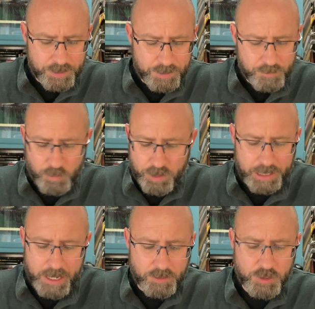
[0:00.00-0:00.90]
one
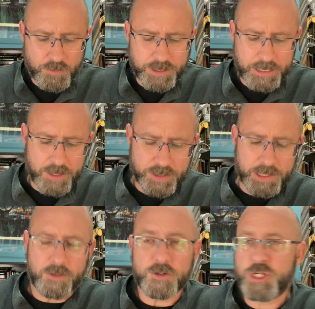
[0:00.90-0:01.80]
characteristic. Here's
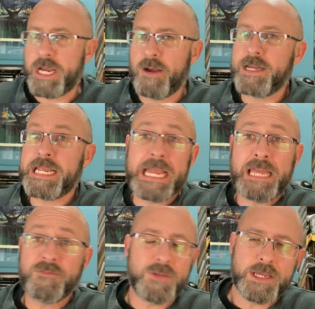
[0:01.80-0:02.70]
another charity
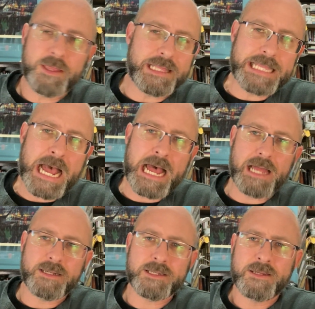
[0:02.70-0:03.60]
envieth
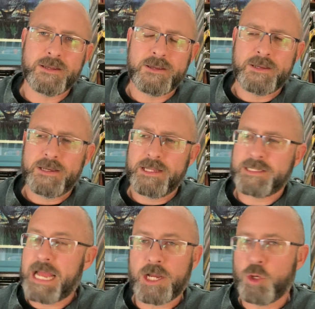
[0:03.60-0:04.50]
not.
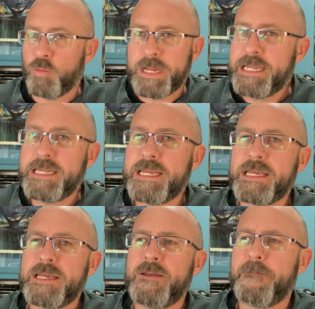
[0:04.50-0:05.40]
It's not
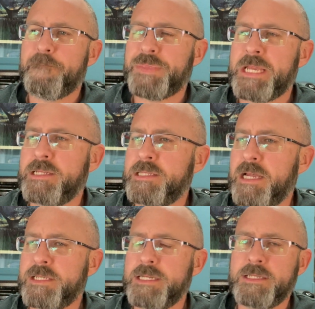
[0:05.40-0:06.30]
greedy. It
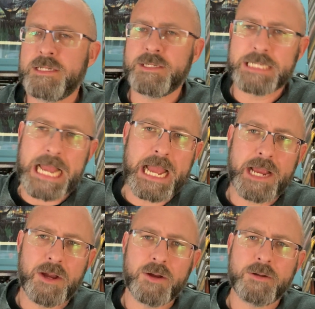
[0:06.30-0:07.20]
doesn't
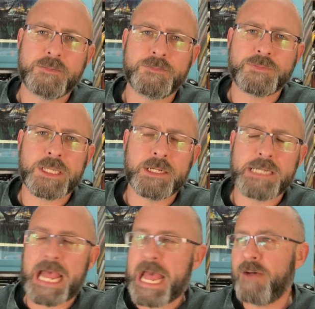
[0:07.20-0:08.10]
desire
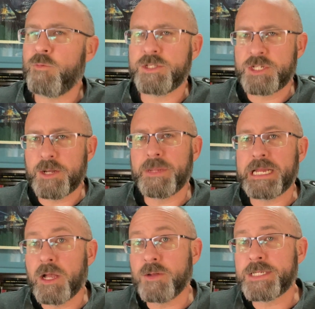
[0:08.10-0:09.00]
to have what
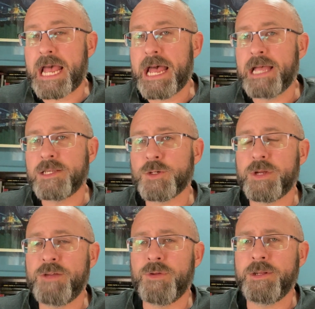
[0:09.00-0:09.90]
somebody else has or
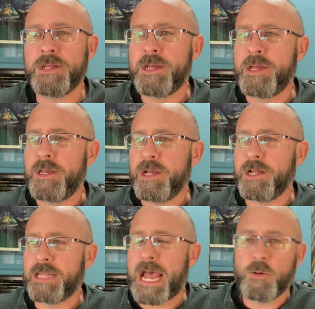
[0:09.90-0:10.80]
even
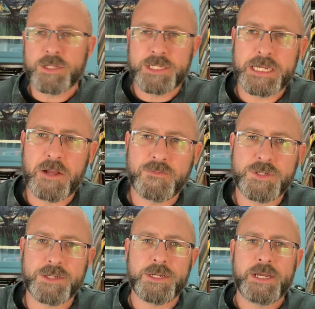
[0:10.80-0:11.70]
allow itself
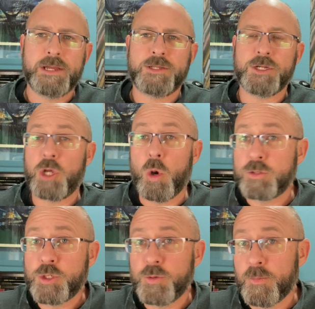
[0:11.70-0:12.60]
to, to go
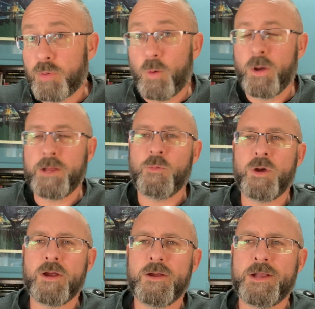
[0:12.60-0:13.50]
to the point
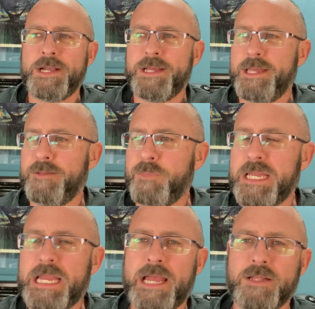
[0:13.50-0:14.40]
where it
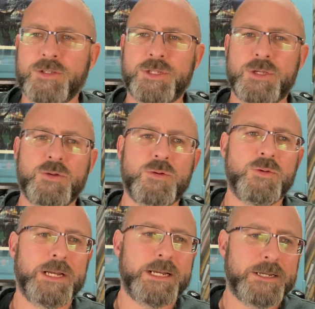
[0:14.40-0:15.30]
begins to
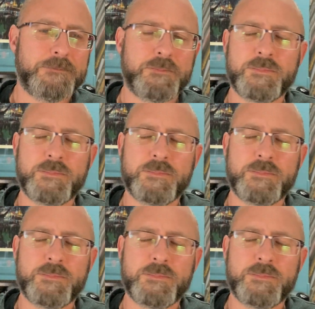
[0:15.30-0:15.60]
um,